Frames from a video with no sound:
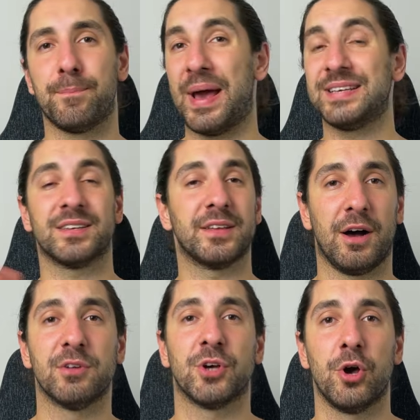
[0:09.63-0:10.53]
basically I
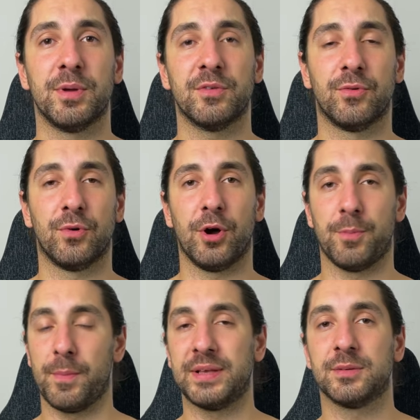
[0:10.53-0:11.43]
was hoping for a
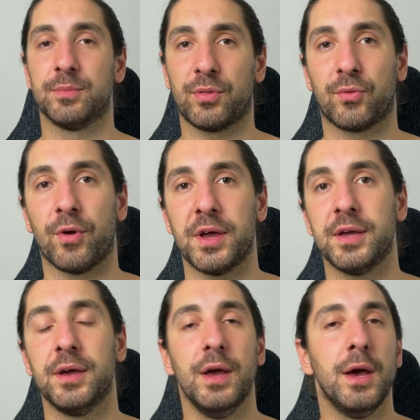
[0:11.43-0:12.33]
Momentum
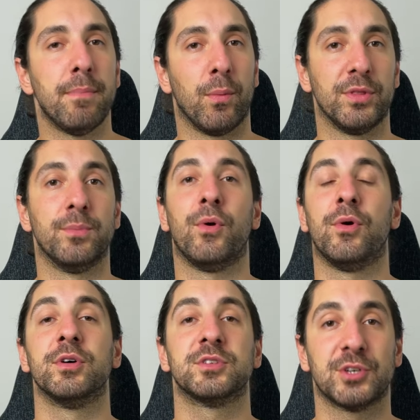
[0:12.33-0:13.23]
3, but with a
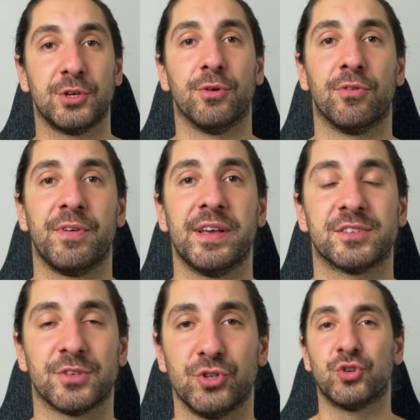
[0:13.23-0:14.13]
more secure fit.
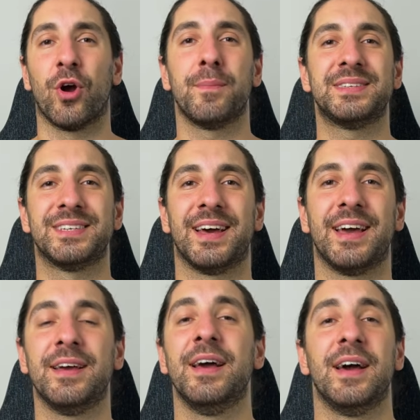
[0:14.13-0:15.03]
So join me
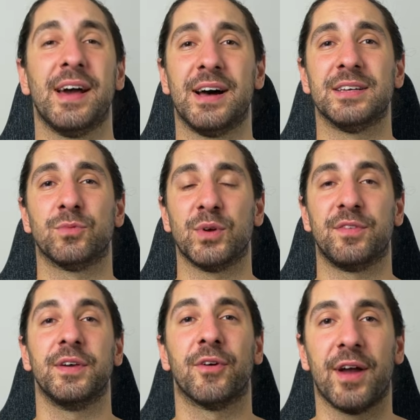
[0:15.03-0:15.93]
today as we
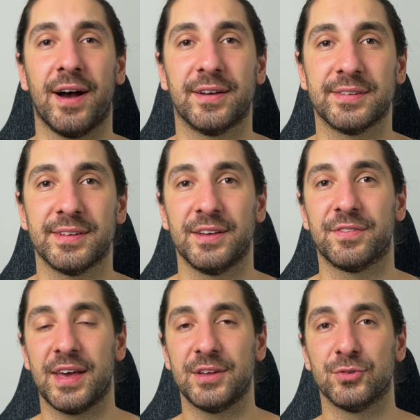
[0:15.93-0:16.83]
figure out if
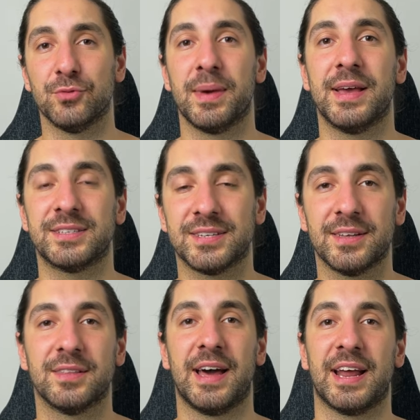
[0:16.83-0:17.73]
they do meet
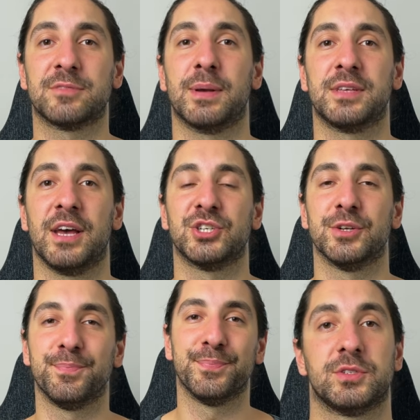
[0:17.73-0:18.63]
that
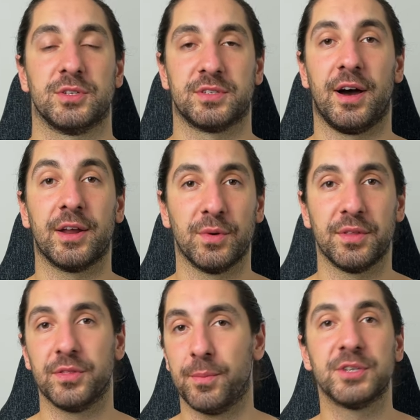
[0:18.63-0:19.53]
expectation. So starting
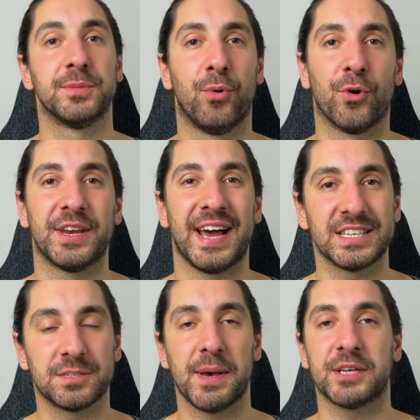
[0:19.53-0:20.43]
with the most important
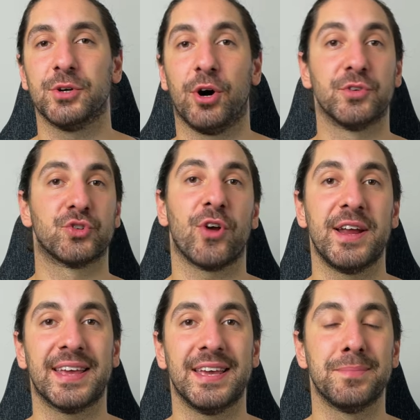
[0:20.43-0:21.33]
aspect of a
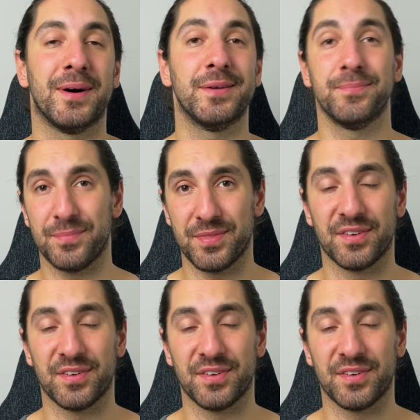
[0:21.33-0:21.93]
training earbud, the